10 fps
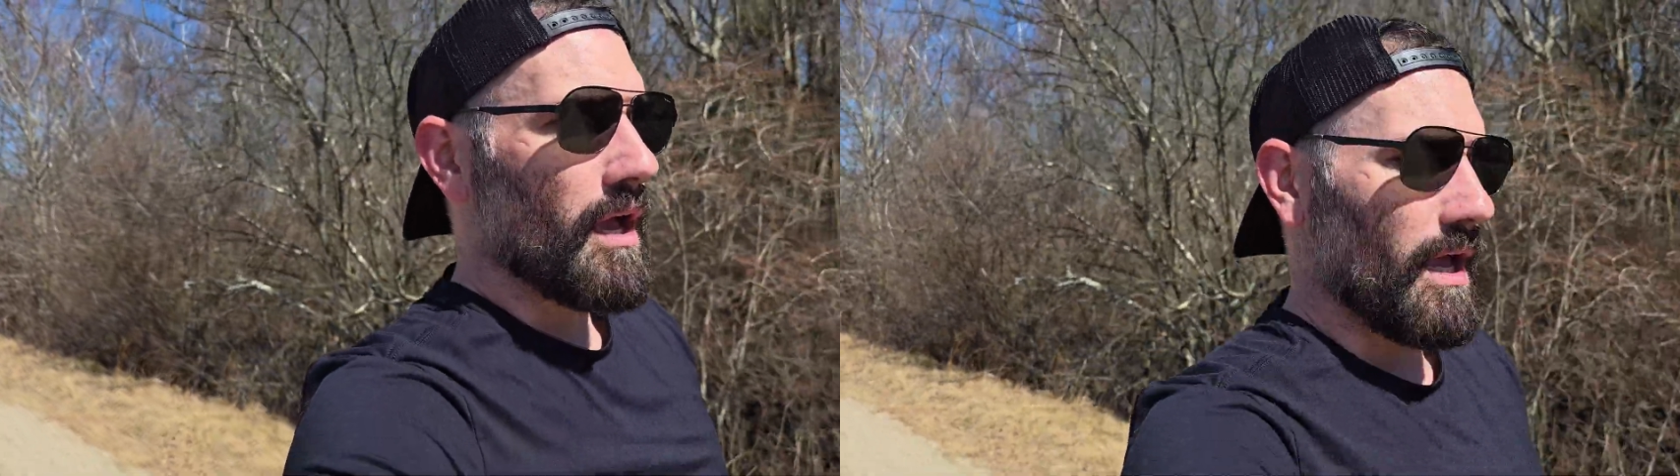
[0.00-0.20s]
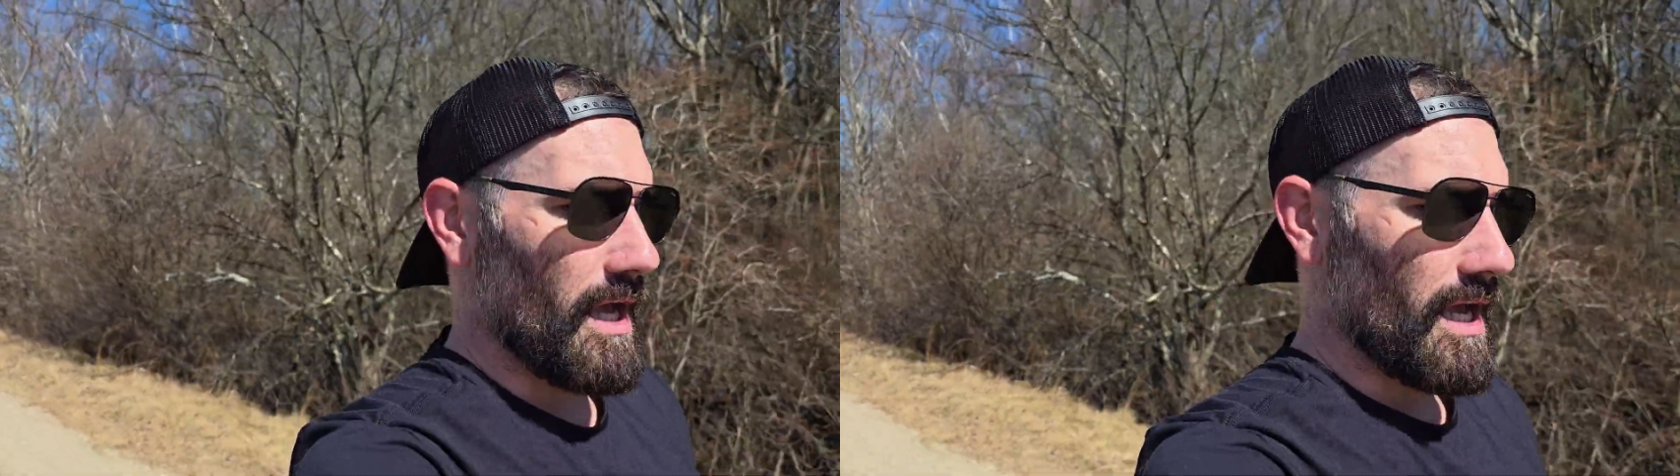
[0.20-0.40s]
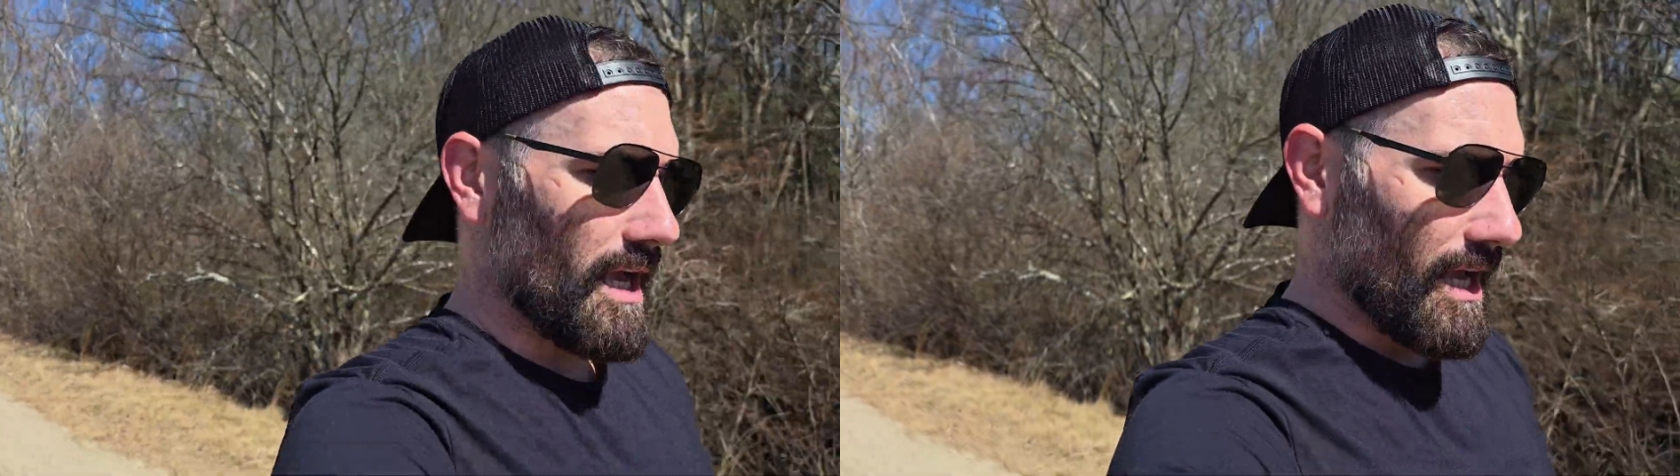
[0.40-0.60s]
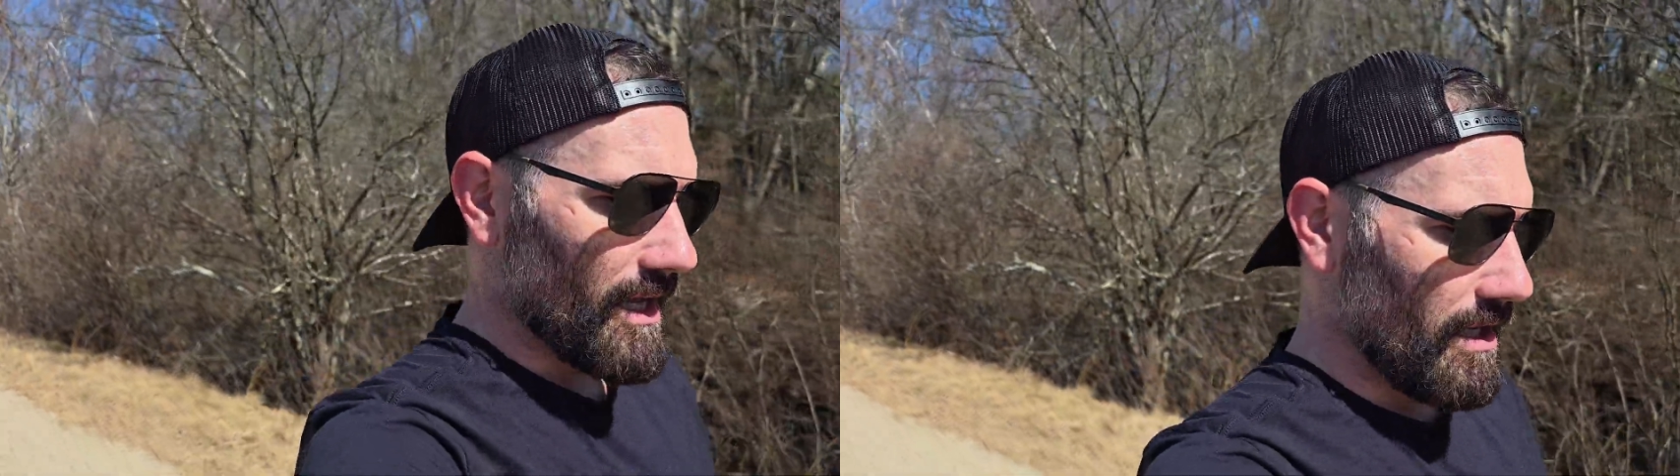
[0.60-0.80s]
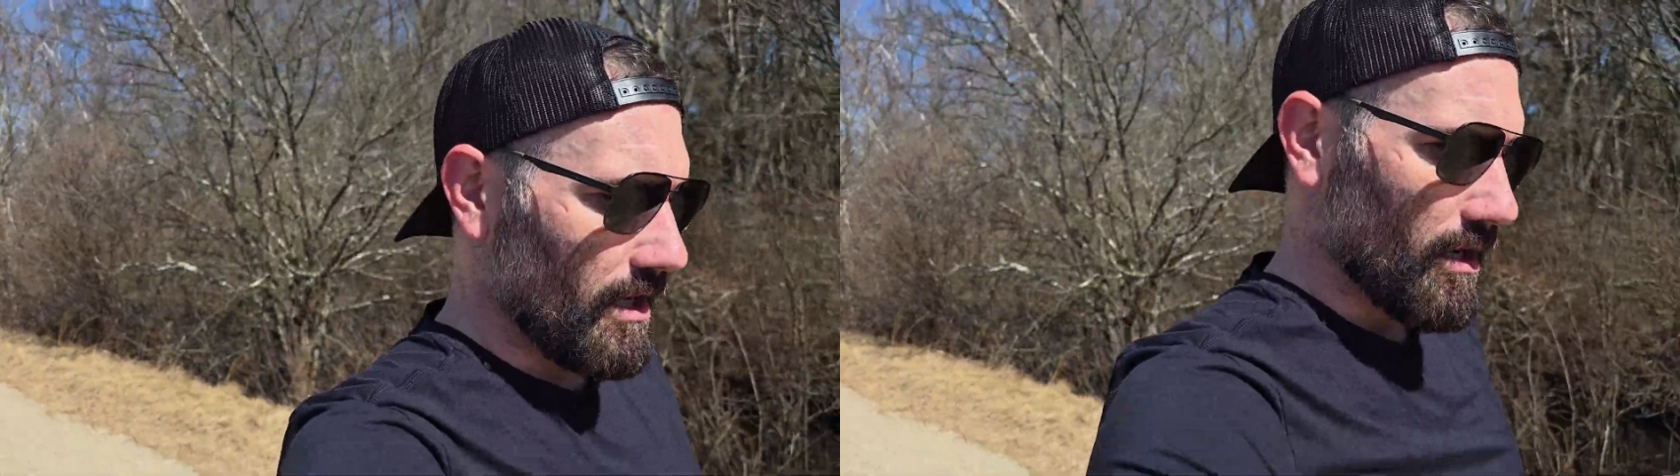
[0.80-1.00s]

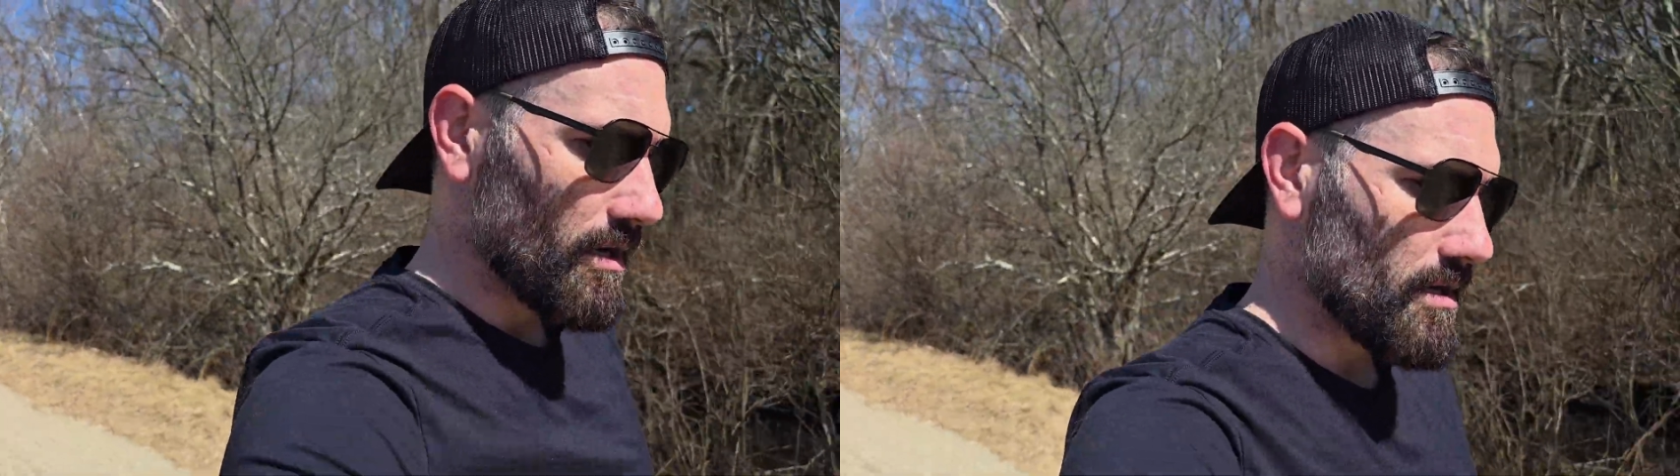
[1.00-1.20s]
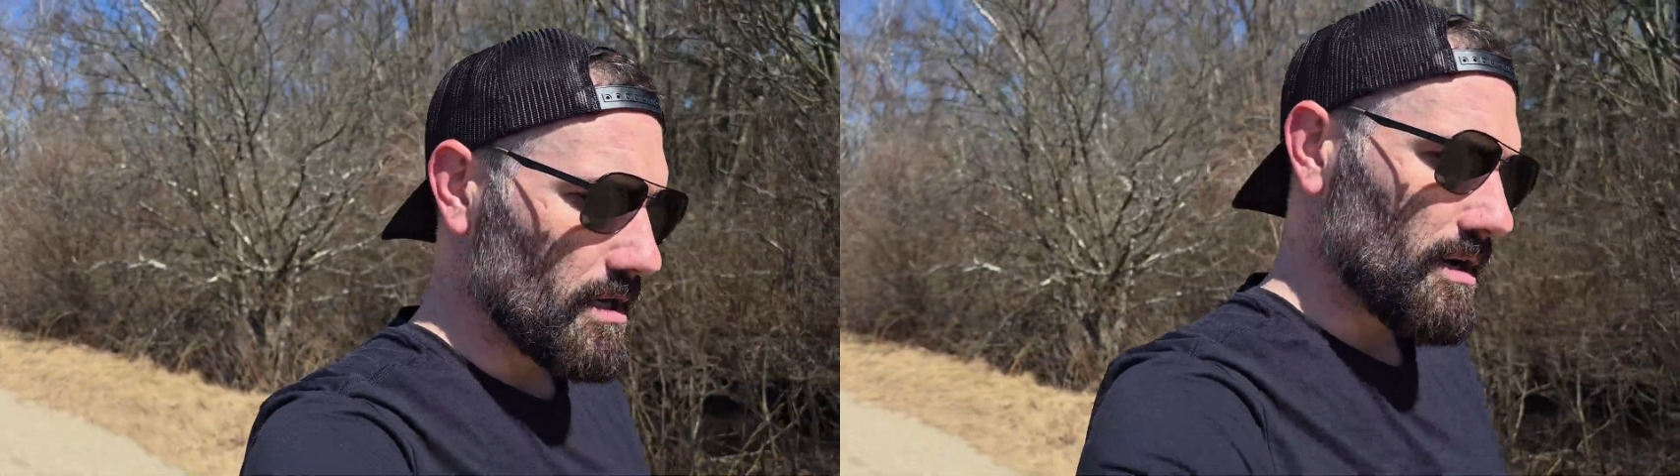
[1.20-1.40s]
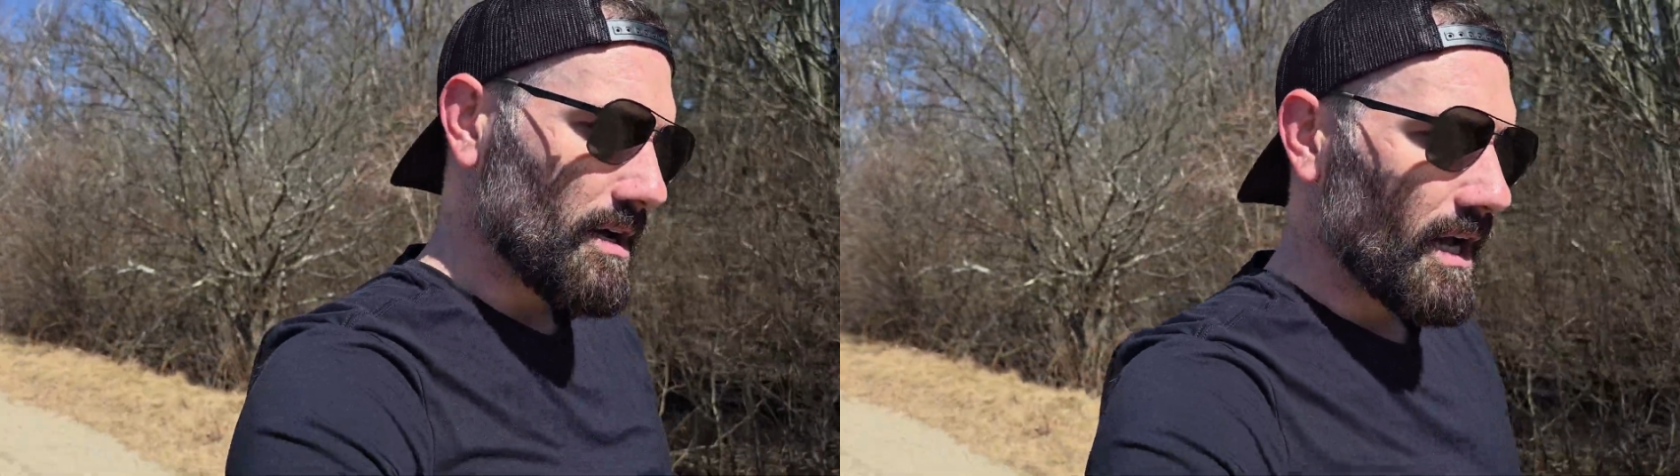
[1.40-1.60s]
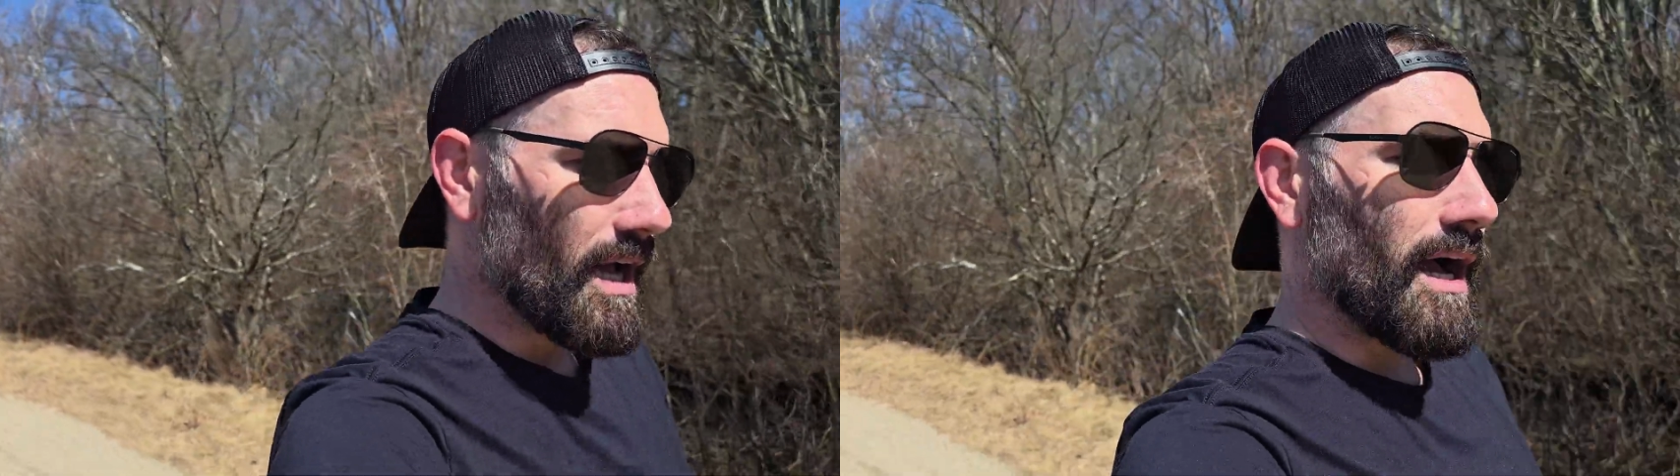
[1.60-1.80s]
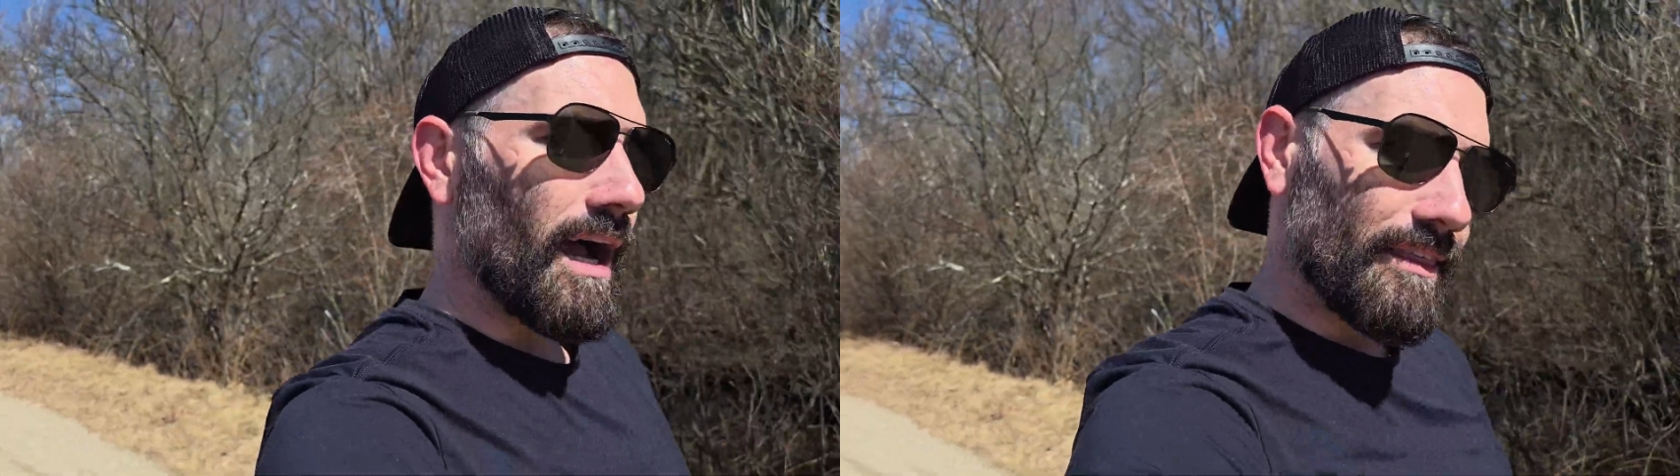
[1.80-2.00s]
And
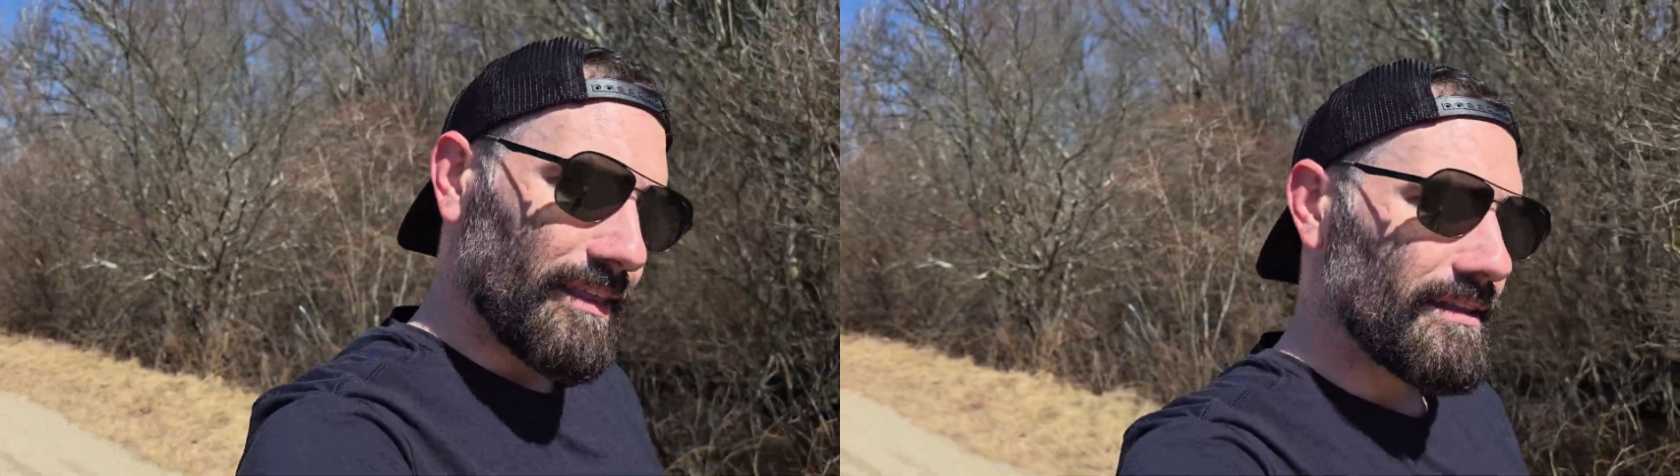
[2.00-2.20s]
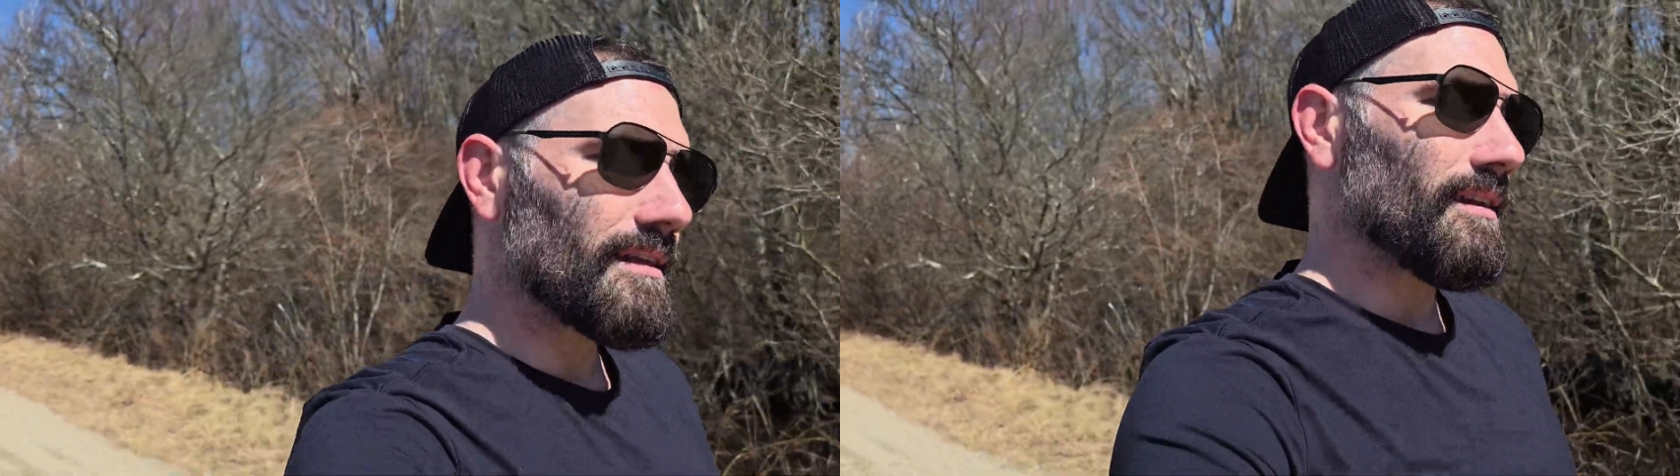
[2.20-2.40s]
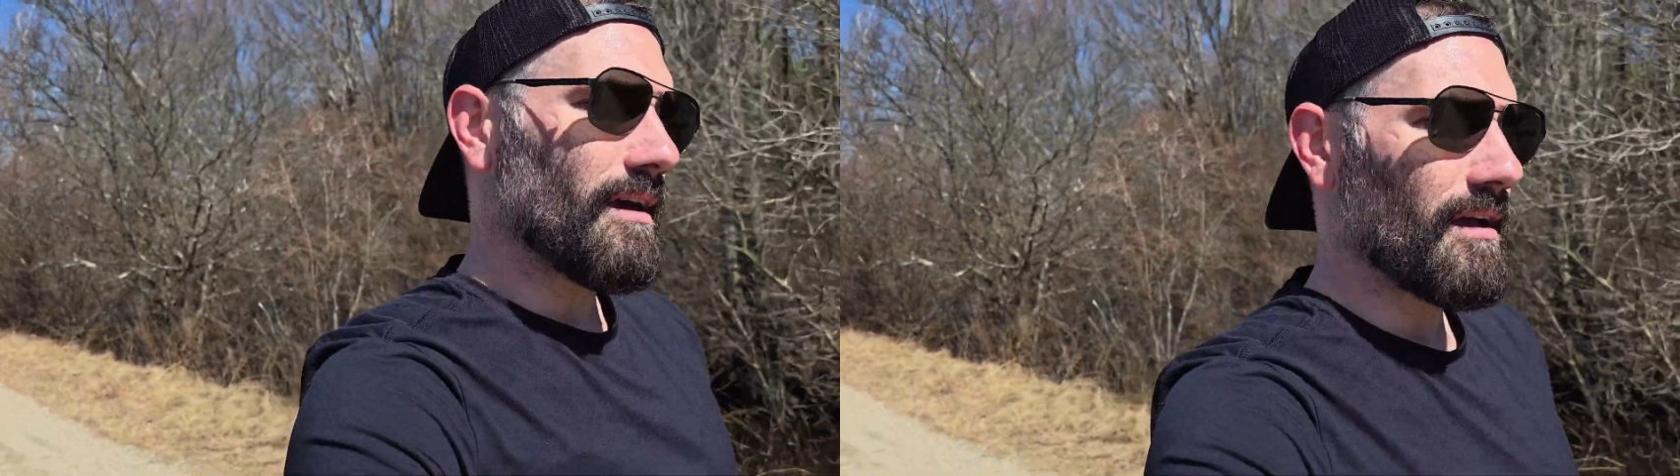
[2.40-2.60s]
I think that